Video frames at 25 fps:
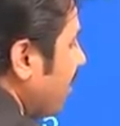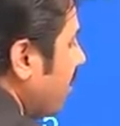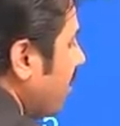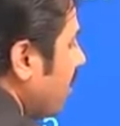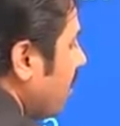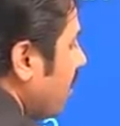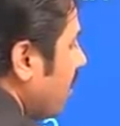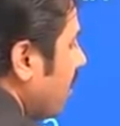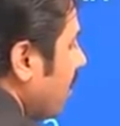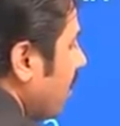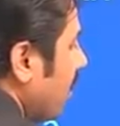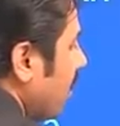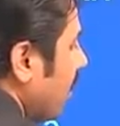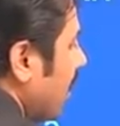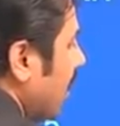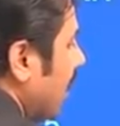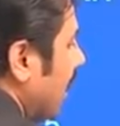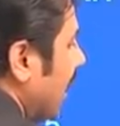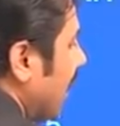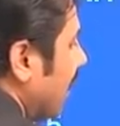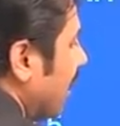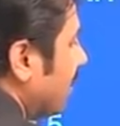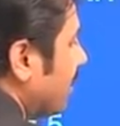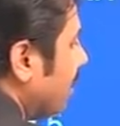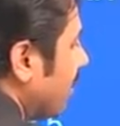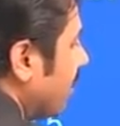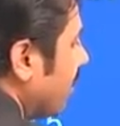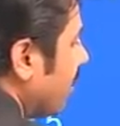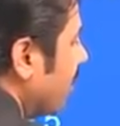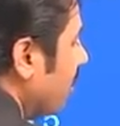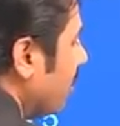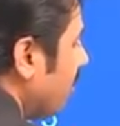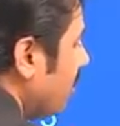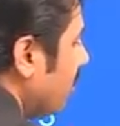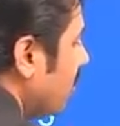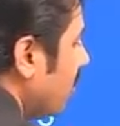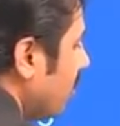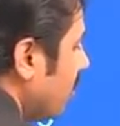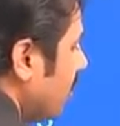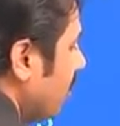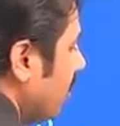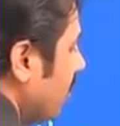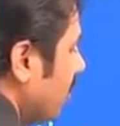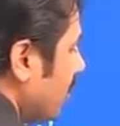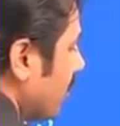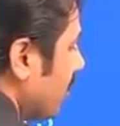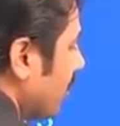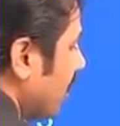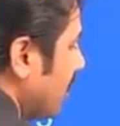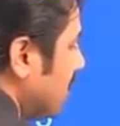leather
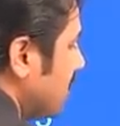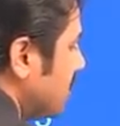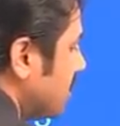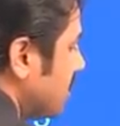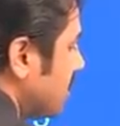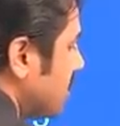rings.